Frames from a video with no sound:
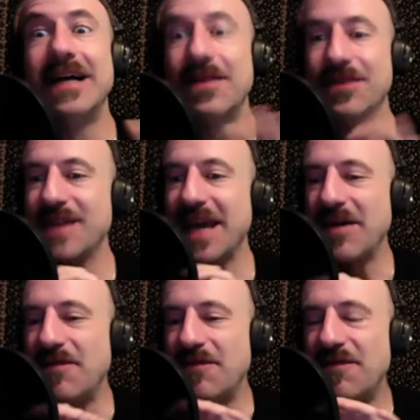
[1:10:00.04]
There's mm-hmm. like a
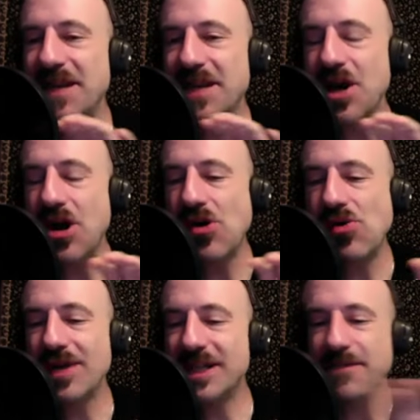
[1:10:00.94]

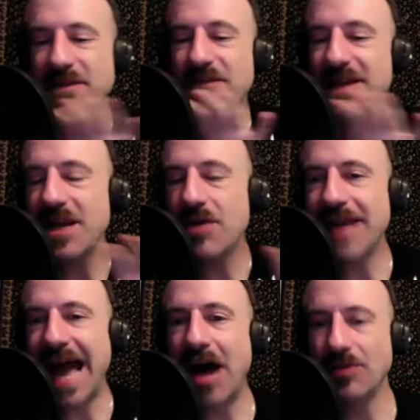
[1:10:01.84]
video, it's been videoed
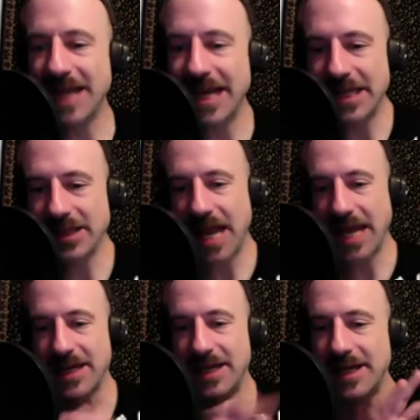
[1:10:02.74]
out and it like
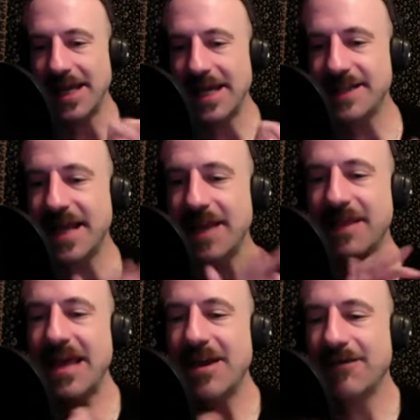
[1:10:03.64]
it's that
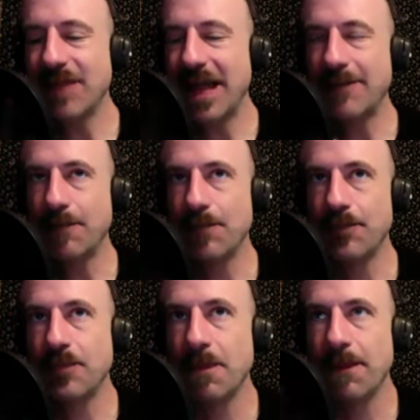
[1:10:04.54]
thing of like
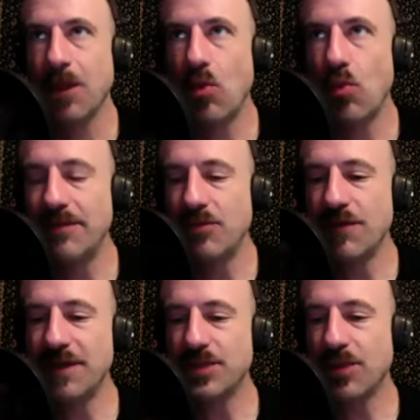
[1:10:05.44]
when
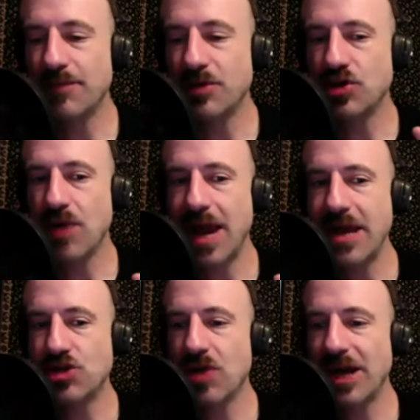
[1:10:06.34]
movies want to portray
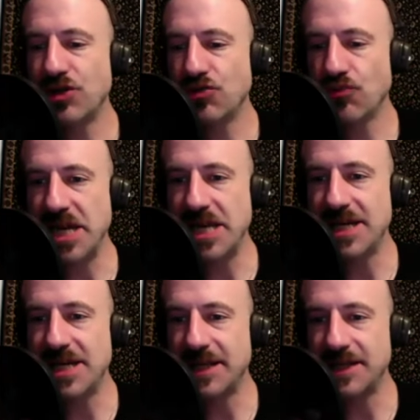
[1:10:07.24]
trying to read
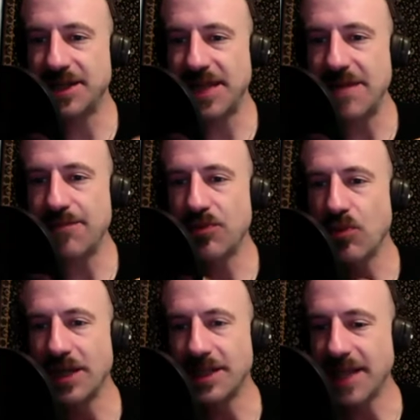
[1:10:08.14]
and sleep,
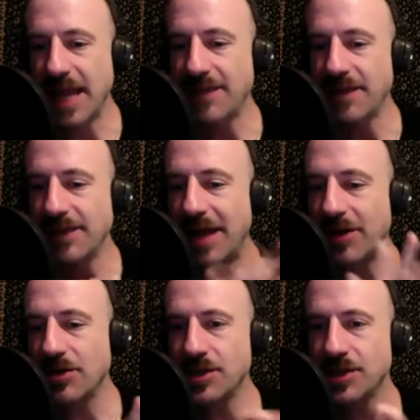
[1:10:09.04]
where it's like the
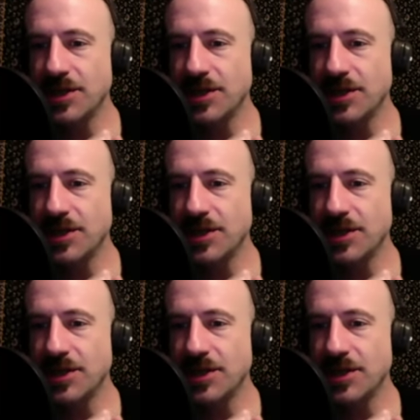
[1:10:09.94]
letters